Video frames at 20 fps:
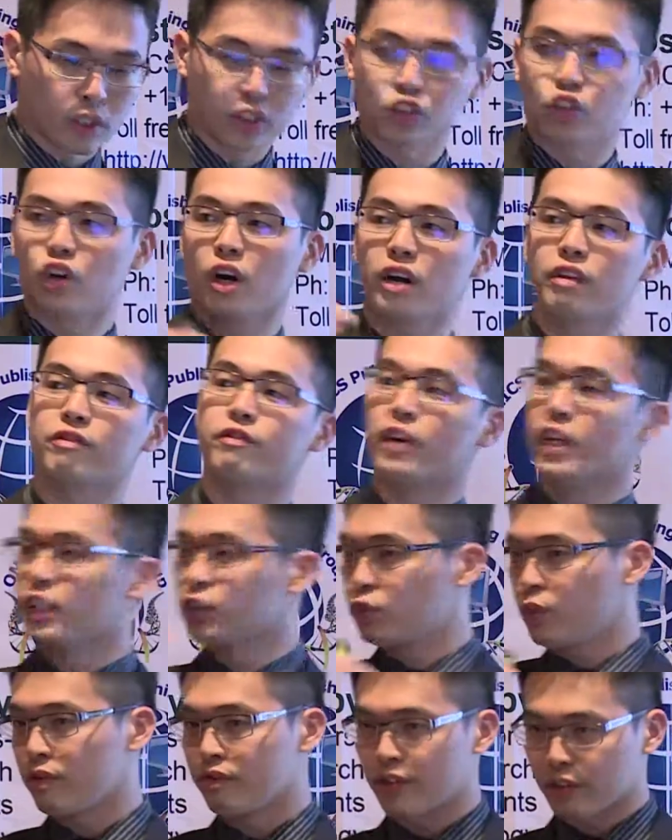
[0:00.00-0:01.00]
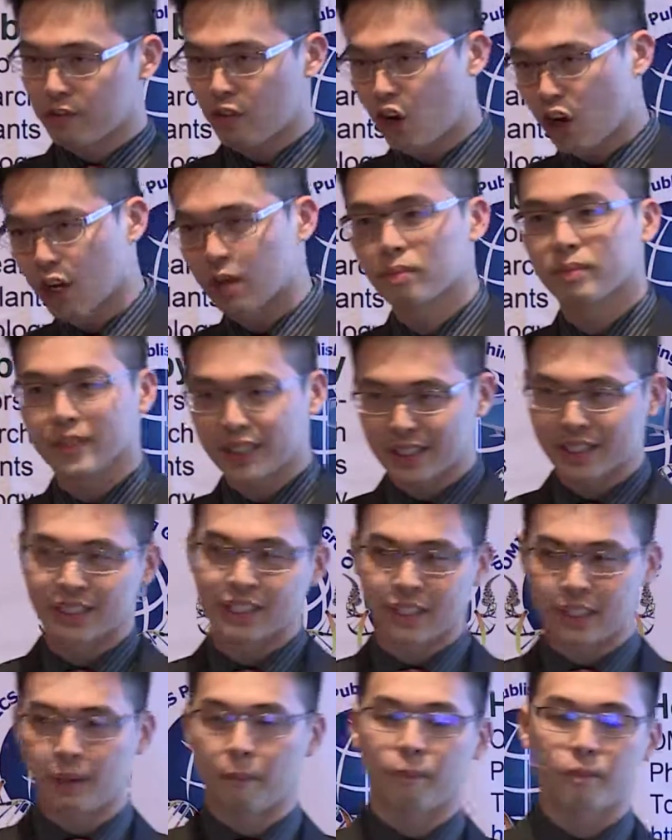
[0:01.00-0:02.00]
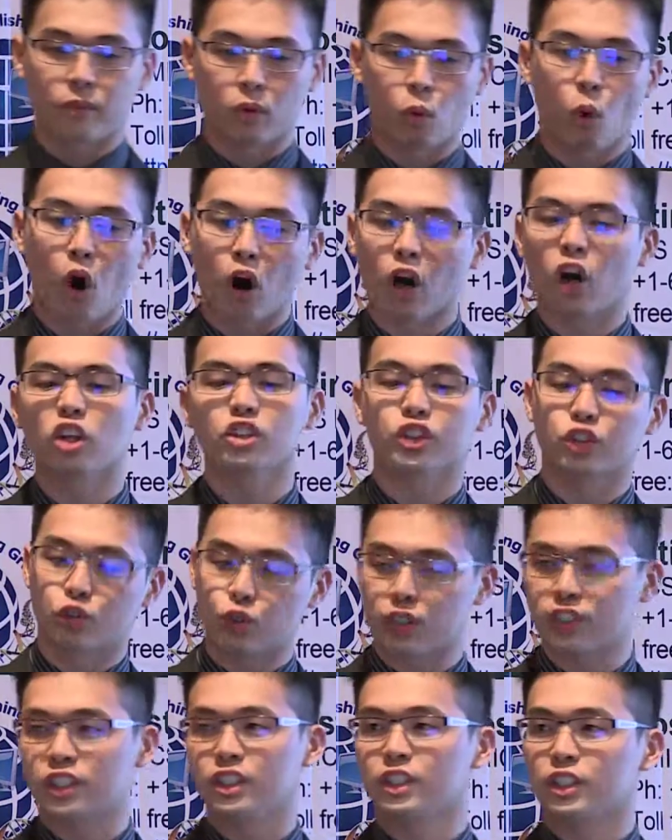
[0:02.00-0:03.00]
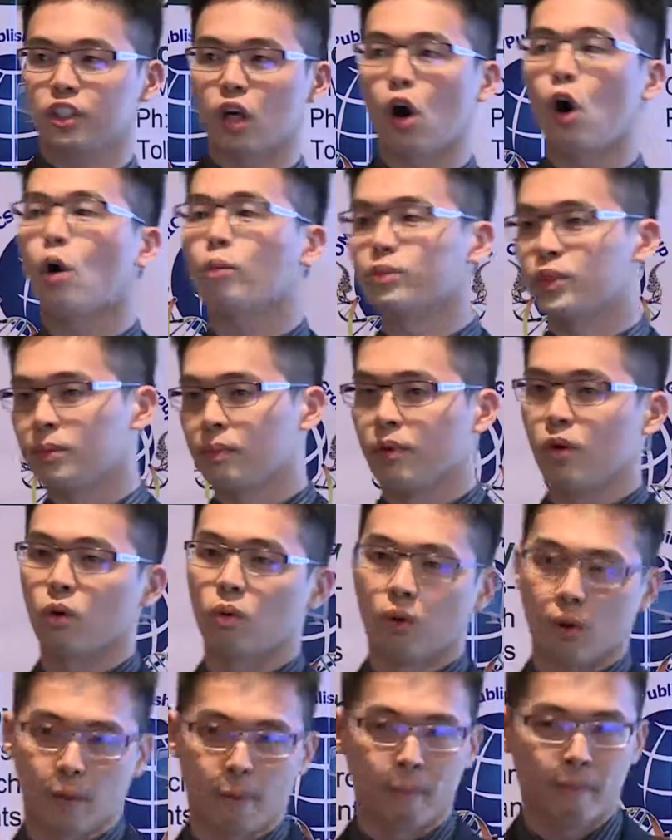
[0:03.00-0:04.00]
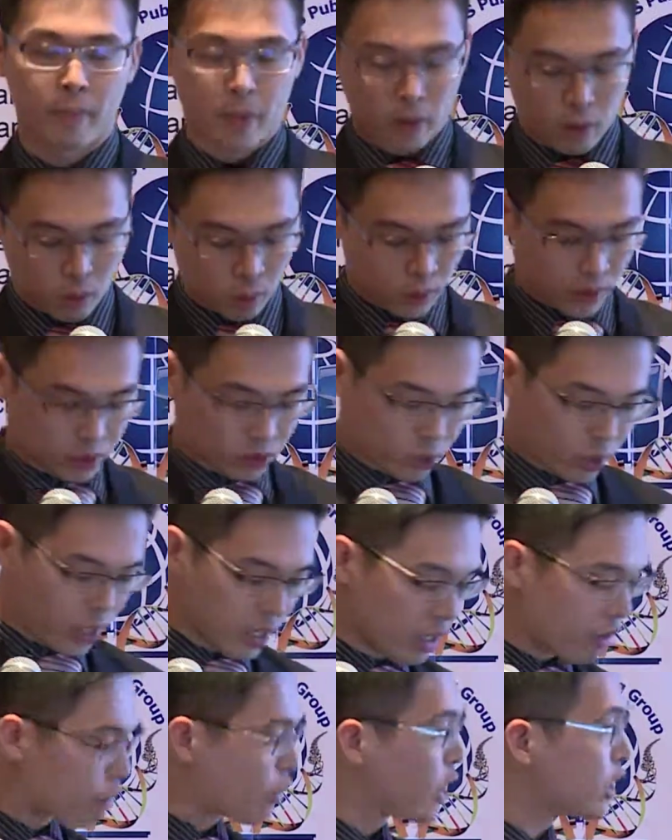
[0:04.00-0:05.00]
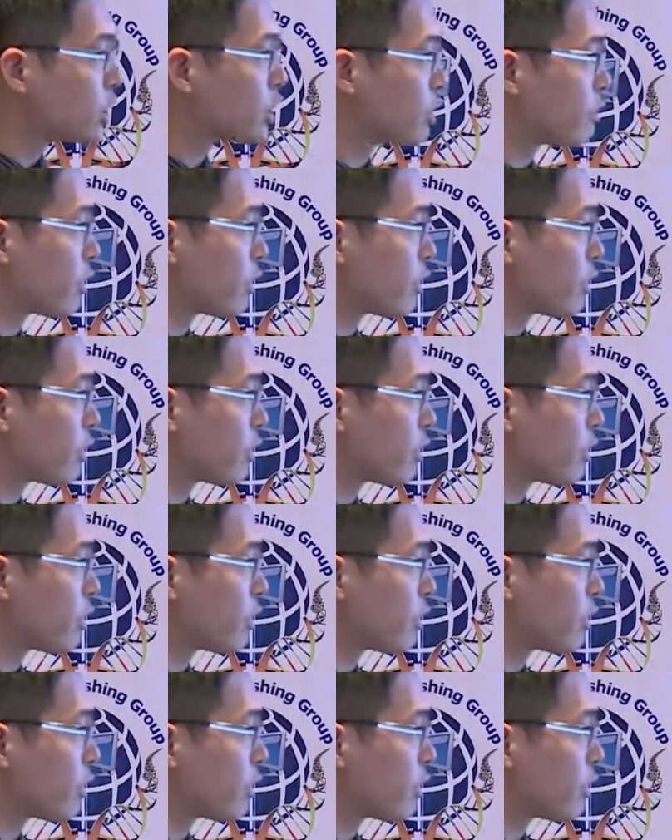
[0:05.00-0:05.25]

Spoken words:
we try first with the viability. What concentration is the optimal one? We try a range